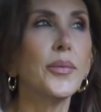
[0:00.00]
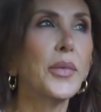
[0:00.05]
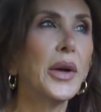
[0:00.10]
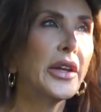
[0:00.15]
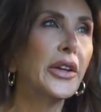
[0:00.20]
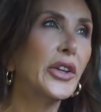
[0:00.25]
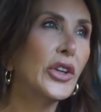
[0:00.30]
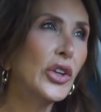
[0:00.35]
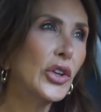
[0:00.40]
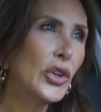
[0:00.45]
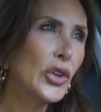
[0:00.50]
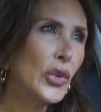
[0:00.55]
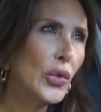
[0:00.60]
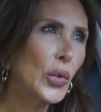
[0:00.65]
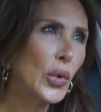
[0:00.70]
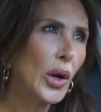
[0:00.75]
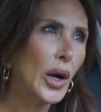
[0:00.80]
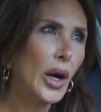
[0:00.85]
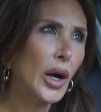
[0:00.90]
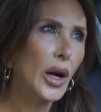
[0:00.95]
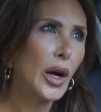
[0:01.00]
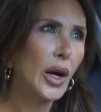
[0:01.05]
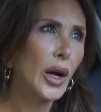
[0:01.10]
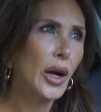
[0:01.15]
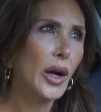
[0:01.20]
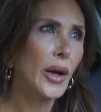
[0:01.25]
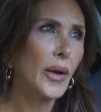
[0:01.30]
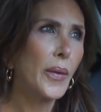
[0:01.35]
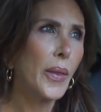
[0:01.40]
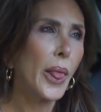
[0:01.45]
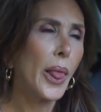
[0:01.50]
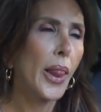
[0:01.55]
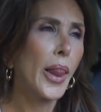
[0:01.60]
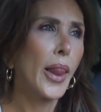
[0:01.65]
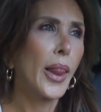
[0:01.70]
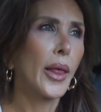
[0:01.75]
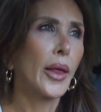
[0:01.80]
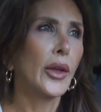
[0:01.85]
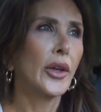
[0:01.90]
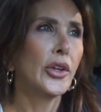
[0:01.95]
my new uh,
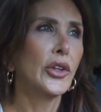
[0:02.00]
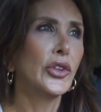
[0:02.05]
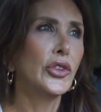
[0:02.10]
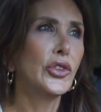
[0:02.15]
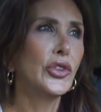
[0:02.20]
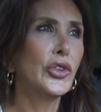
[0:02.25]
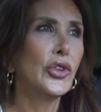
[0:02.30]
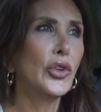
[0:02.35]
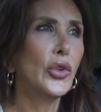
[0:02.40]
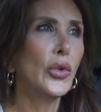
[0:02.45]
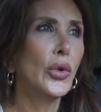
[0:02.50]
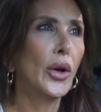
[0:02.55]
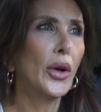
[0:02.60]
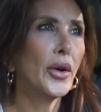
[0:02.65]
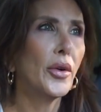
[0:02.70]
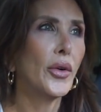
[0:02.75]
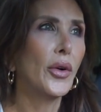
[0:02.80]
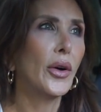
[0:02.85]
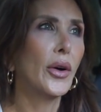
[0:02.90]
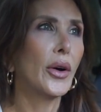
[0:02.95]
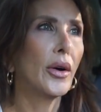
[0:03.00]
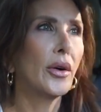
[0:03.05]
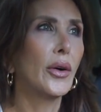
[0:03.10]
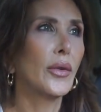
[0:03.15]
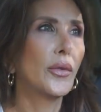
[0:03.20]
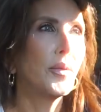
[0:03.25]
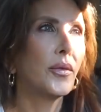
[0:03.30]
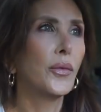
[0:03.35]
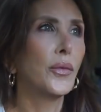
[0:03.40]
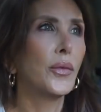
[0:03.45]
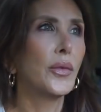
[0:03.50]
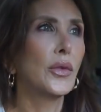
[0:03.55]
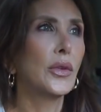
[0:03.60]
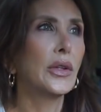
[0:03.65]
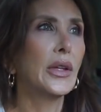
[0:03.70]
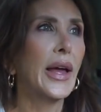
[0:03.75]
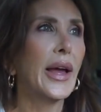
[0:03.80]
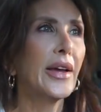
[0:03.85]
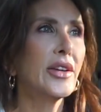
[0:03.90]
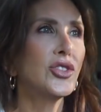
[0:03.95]
duo
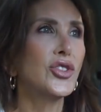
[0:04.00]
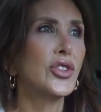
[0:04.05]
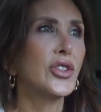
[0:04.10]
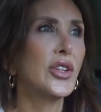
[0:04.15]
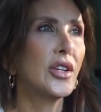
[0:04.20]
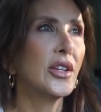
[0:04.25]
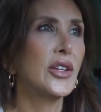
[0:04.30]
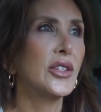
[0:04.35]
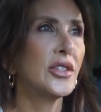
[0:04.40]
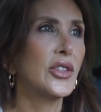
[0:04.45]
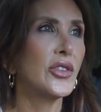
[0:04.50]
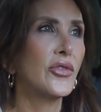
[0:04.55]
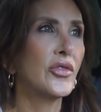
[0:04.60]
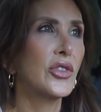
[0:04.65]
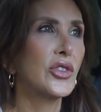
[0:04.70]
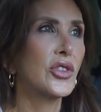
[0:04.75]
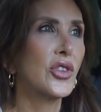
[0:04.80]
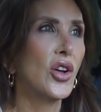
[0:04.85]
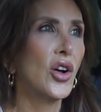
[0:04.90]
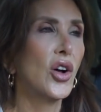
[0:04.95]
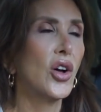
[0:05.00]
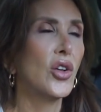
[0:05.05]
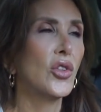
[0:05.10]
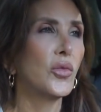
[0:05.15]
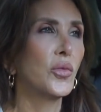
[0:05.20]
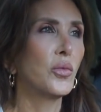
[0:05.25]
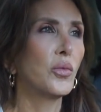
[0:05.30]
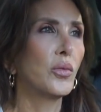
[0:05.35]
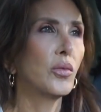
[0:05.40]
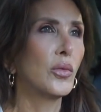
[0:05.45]
lash adhesive. It's called